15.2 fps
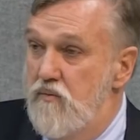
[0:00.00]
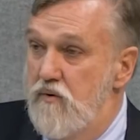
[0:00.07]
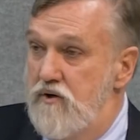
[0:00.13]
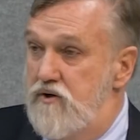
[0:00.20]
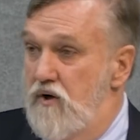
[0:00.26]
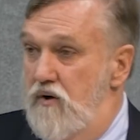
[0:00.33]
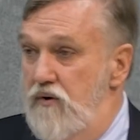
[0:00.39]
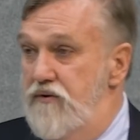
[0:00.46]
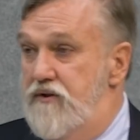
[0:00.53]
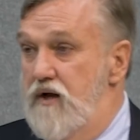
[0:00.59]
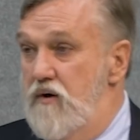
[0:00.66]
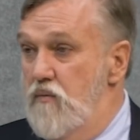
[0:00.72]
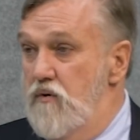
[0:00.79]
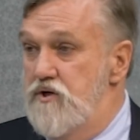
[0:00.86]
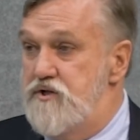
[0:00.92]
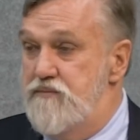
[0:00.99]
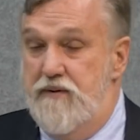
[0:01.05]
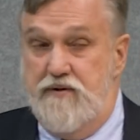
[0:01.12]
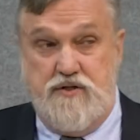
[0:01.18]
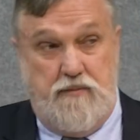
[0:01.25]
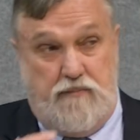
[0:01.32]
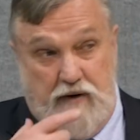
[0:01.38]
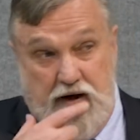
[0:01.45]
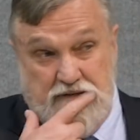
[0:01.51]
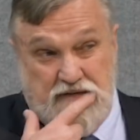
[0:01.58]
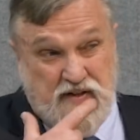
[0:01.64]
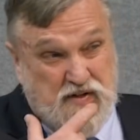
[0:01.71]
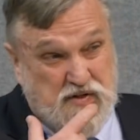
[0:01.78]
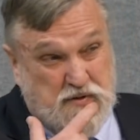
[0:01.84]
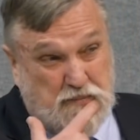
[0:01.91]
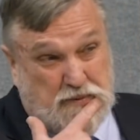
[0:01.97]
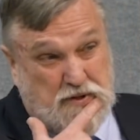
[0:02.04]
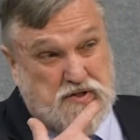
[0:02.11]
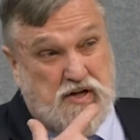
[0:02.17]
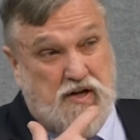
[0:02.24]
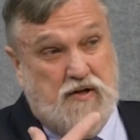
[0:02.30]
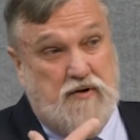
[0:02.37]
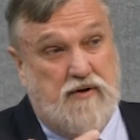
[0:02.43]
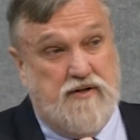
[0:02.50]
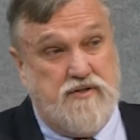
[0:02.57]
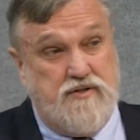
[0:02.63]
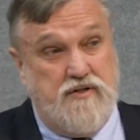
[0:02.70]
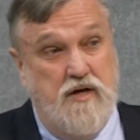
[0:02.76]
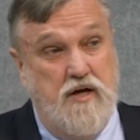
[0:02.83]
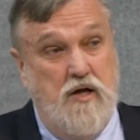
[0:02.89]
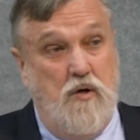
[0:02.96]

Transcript: We're told that we're supposed to pray for those who persecute us.